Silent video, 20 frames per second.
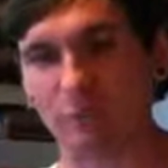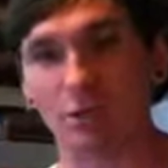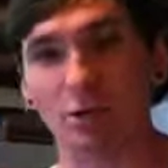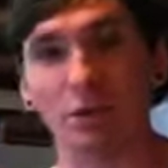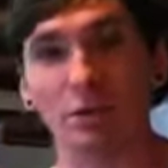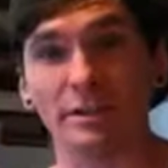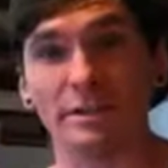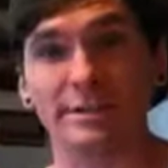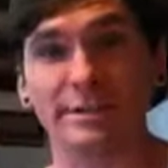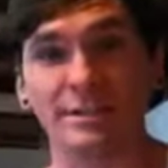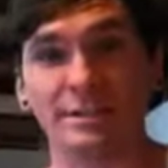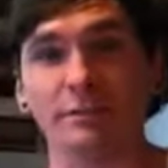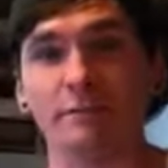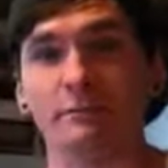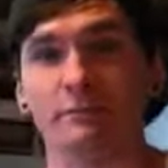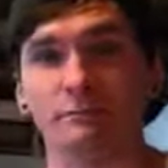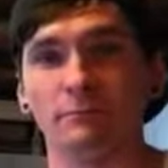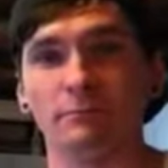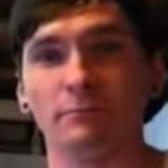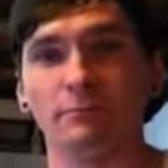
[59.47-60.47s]

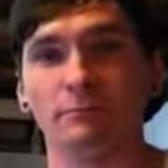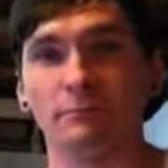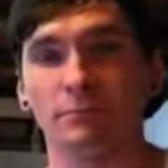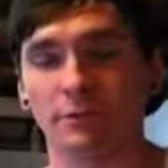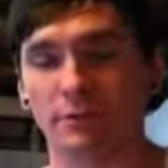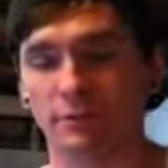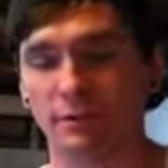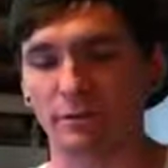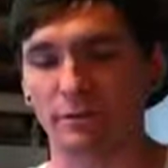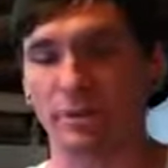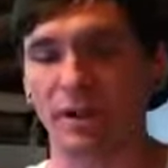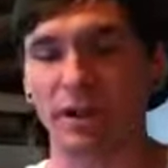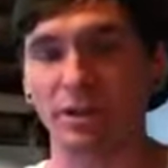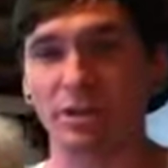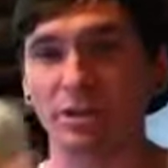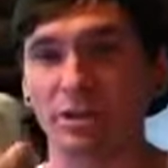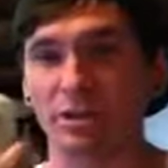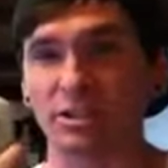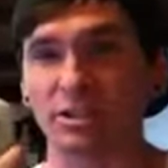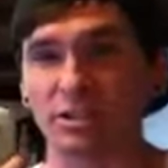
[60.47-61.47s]
glisten within my
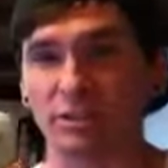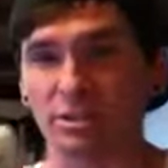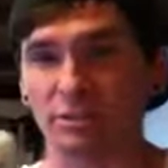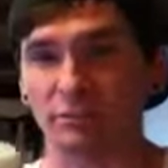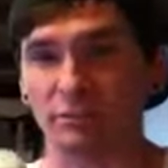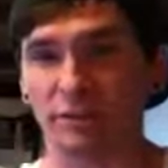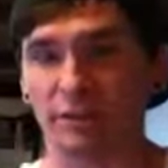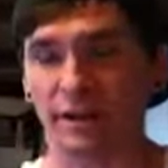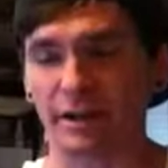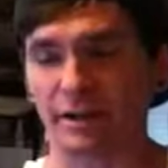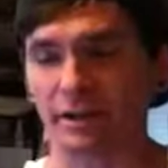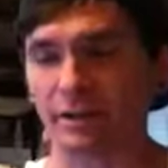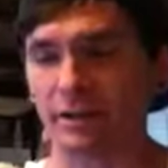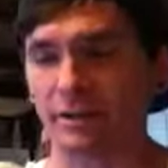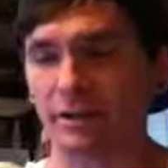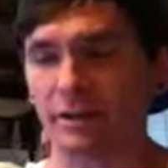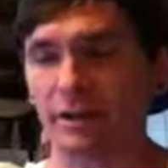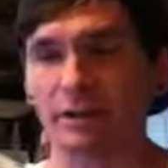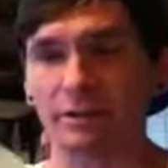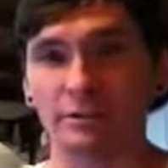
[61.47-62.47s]
shisha when I
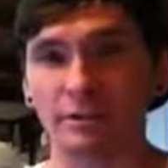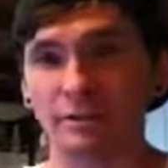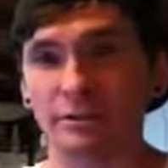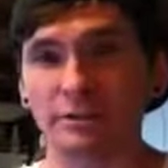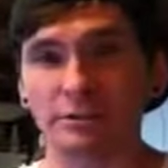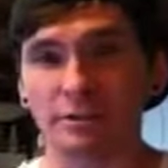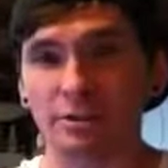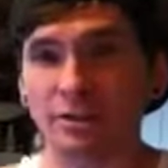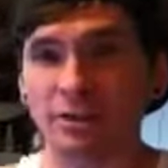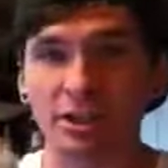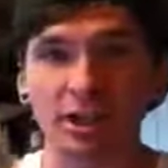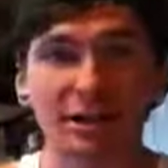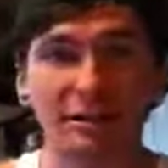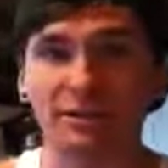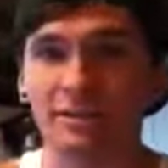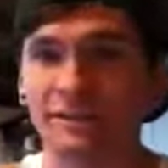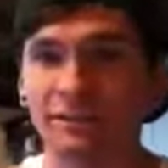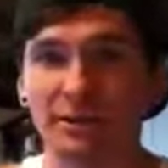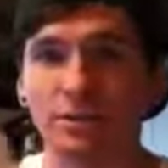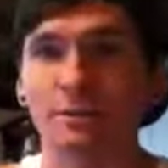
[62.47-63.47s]
just shake
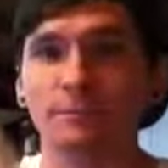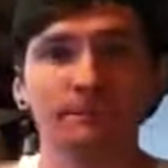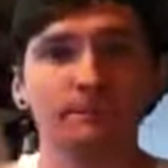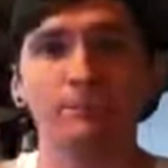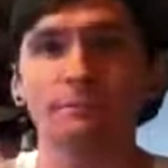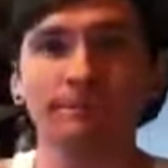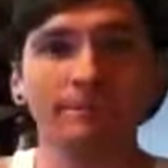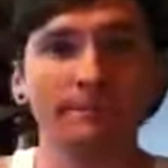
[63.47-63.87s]
this up.